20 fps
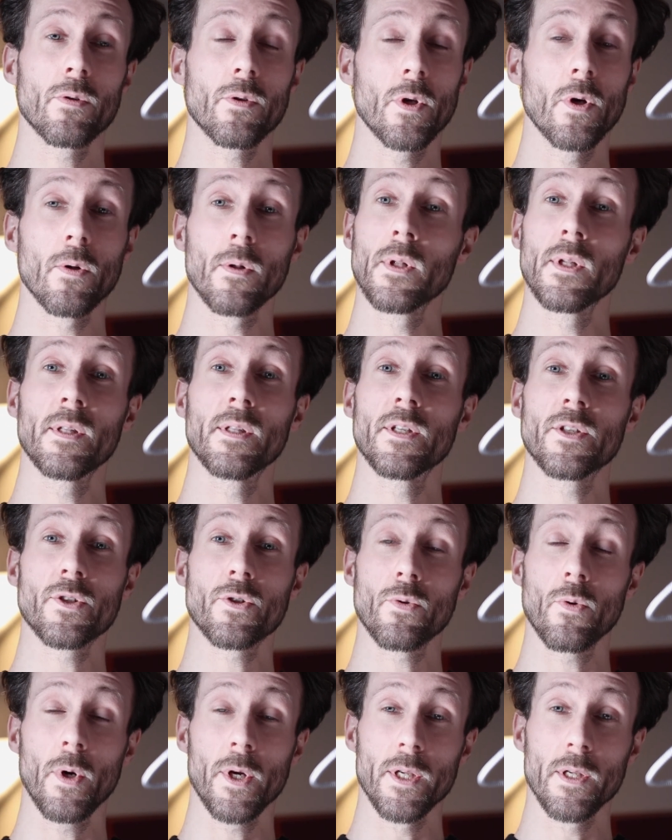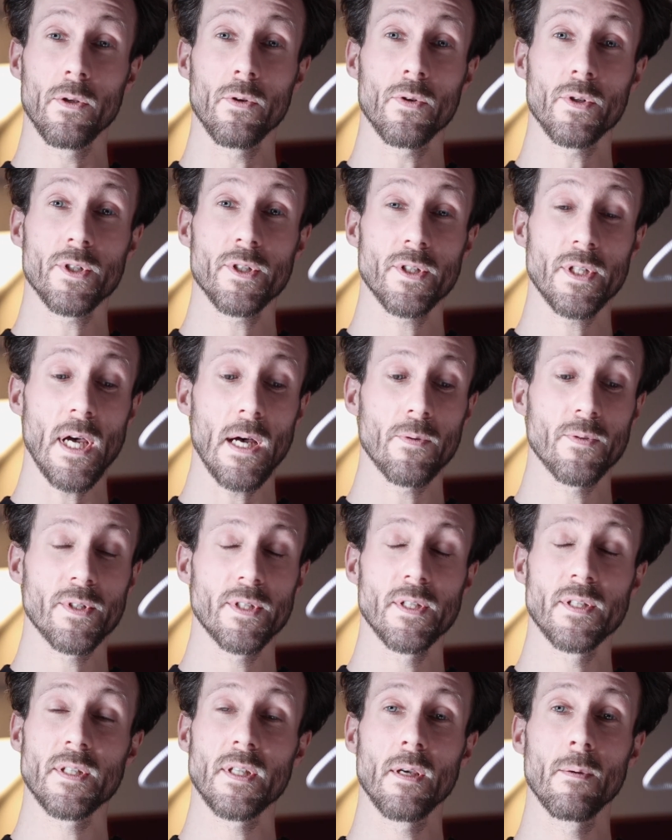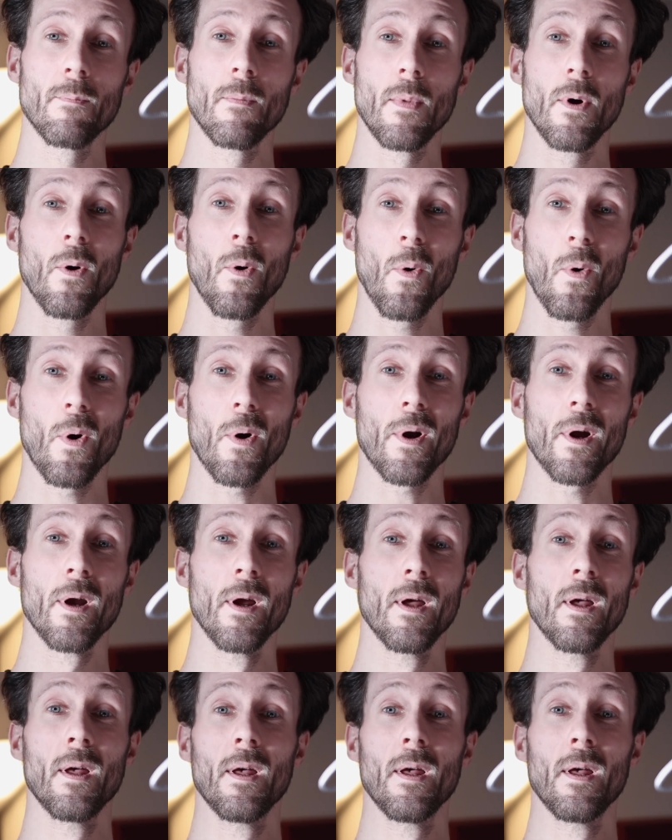totally destroying your sound system or